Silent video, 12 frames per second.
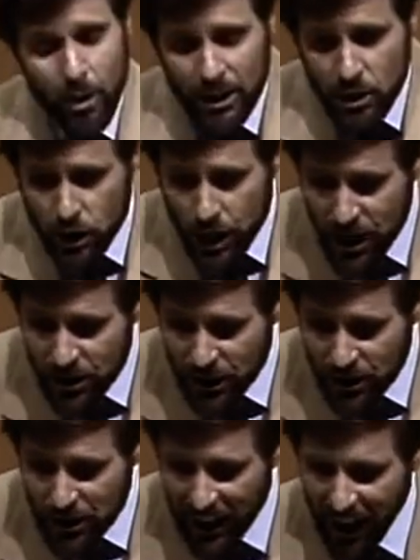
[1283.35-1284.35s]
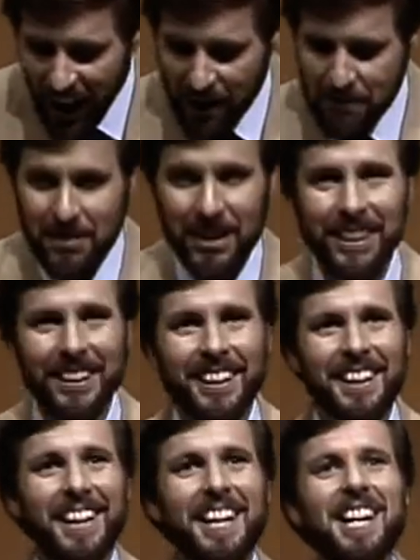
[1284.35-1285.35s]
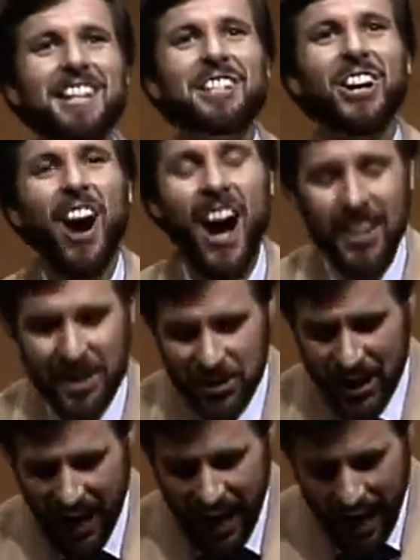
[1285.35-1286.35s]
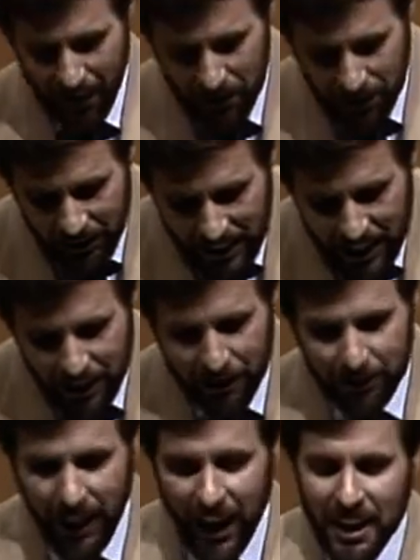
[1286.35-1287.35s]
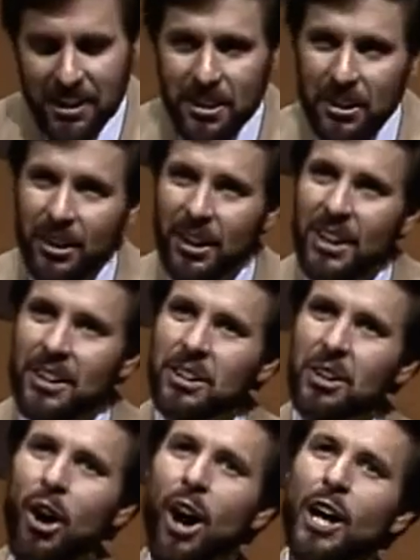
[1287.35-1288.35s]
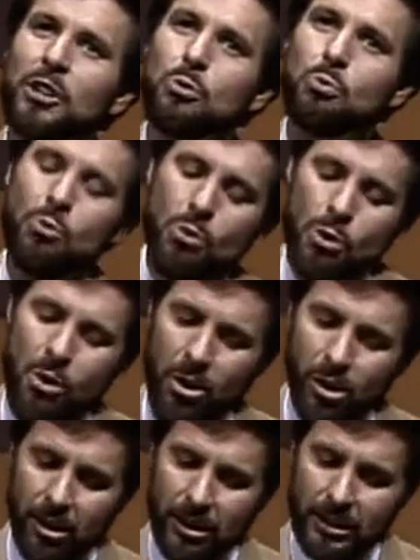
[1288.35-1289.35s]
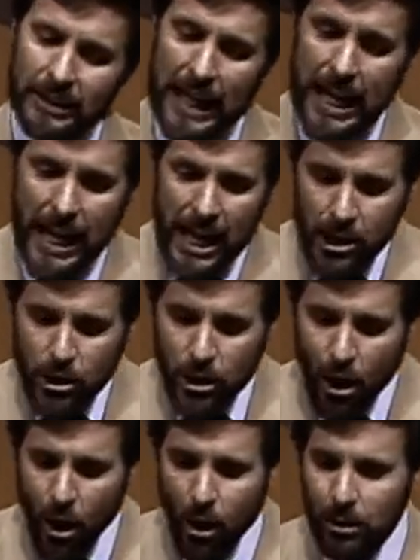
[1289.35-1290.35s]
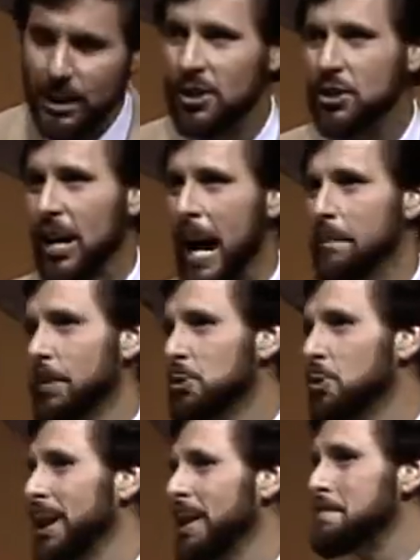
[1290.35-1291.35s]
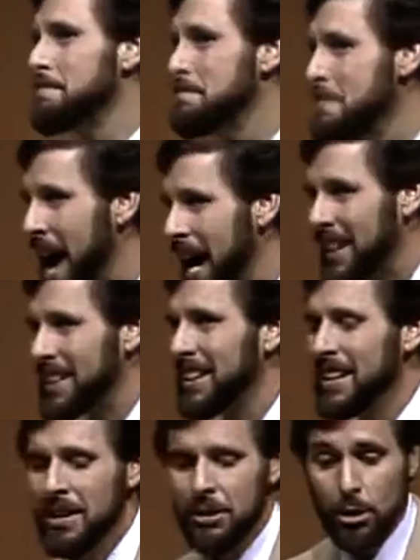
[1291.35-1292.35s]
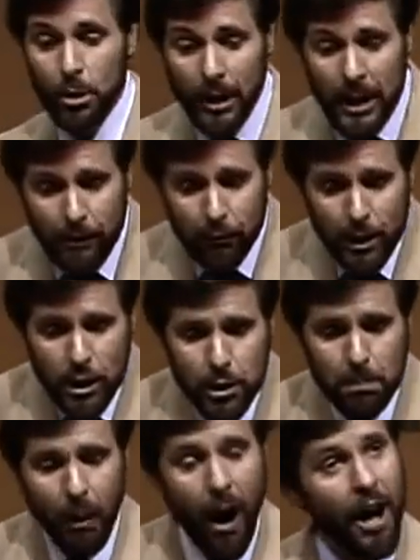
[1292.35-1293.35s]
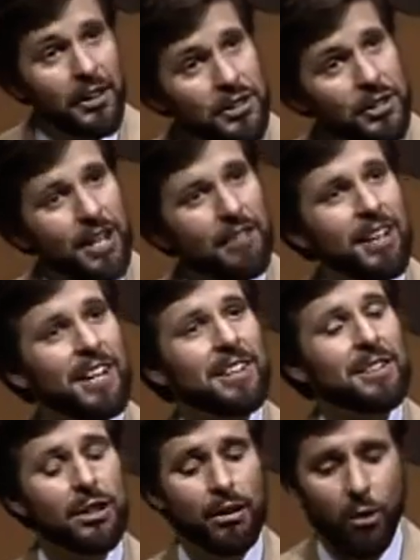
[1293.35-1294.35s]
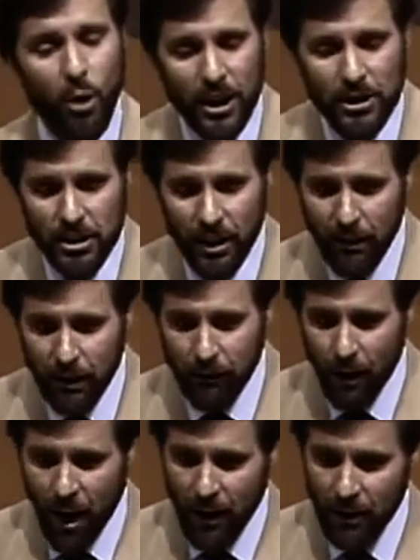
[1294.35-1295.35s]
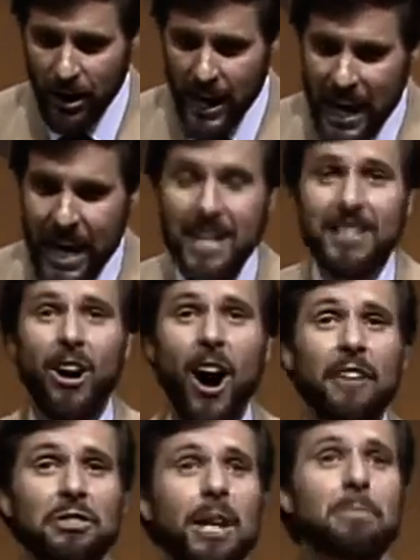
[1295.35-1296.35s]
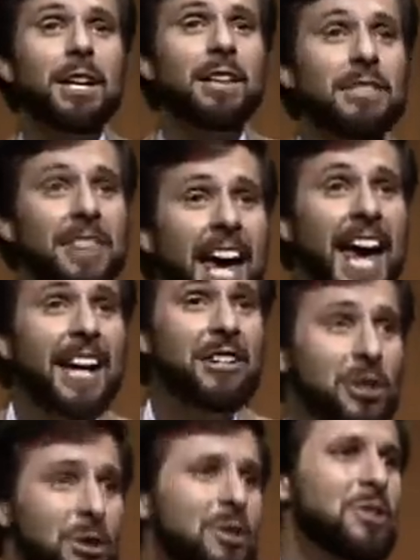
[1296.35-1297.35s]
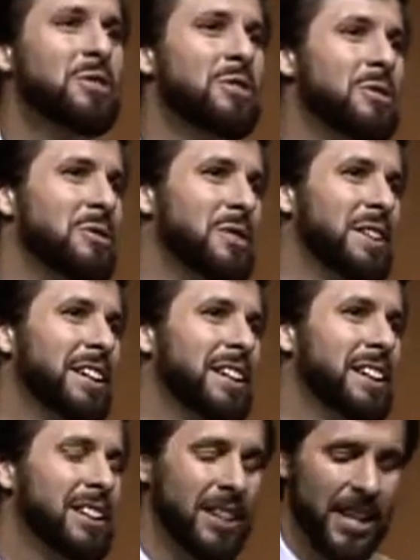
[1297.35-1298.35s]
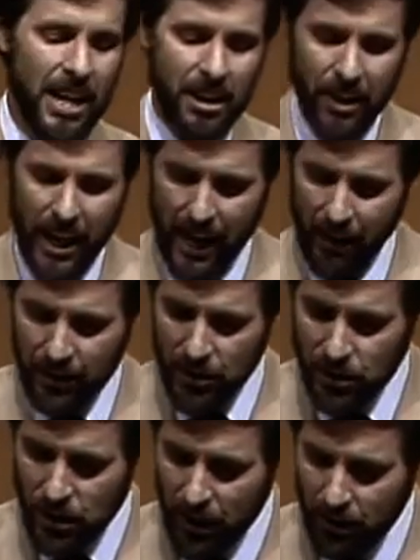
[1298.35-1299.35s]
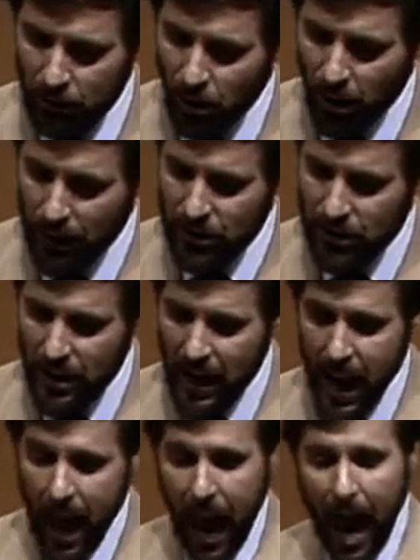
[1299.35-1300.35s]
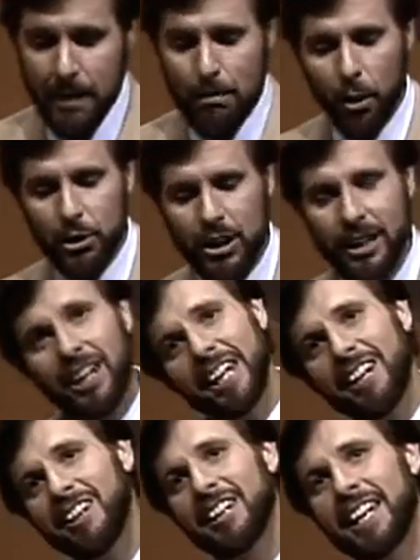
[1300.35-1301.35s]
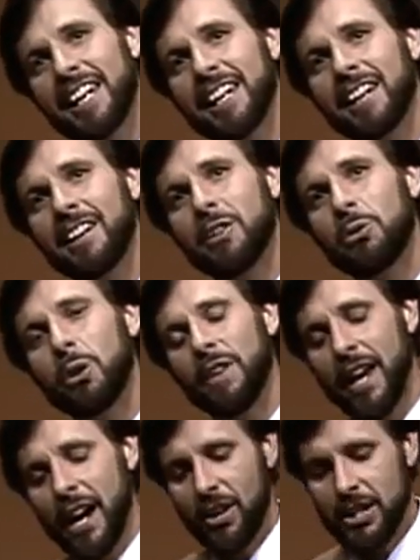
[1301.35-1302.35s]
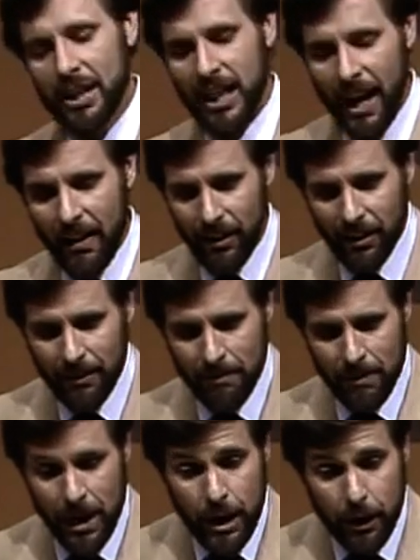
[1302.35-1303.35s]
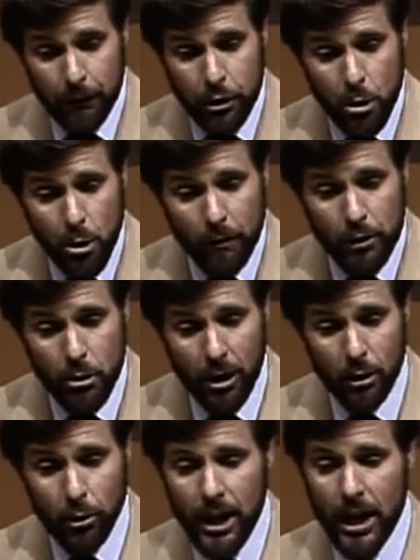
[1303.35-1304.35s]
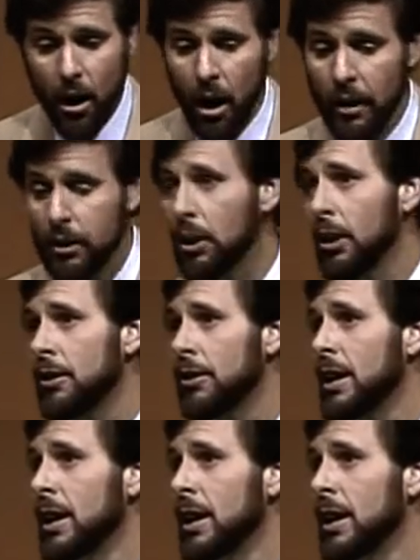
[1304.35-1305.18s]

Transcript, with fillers: when Jesus came, he taught us how to live under God's rule. He showed the disciples what it meant to live responsive to the voice of the Father. He taught them that they too could hear the heaven sent voice, and most clearly when they are together. If two of you agree on earth